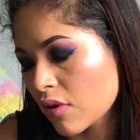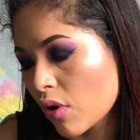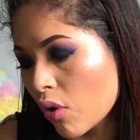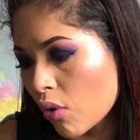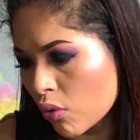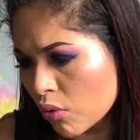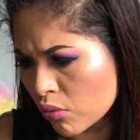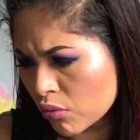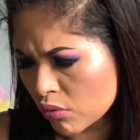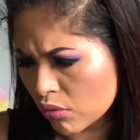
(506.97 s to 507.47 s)

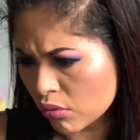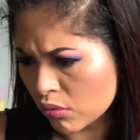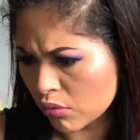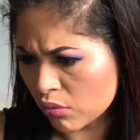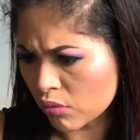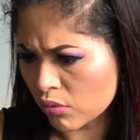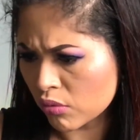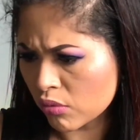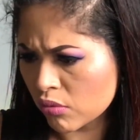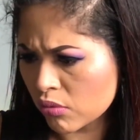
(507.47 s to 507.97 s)

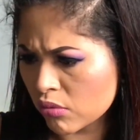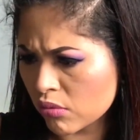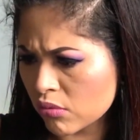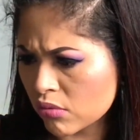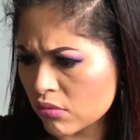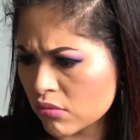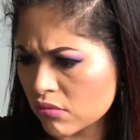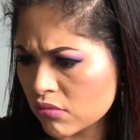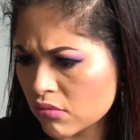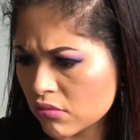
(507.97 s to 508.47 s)
Oh,
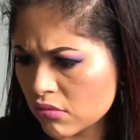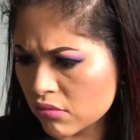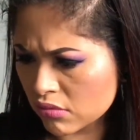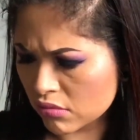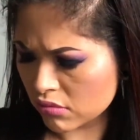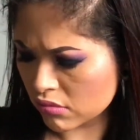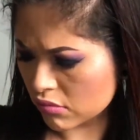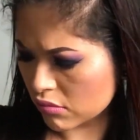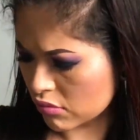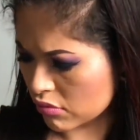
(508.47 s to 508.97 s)

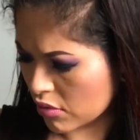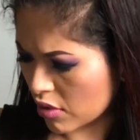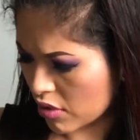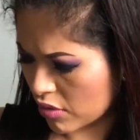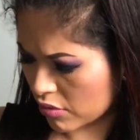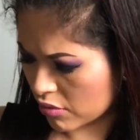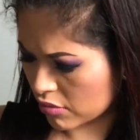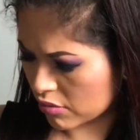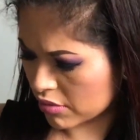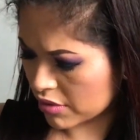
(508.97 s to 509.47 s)
whoa!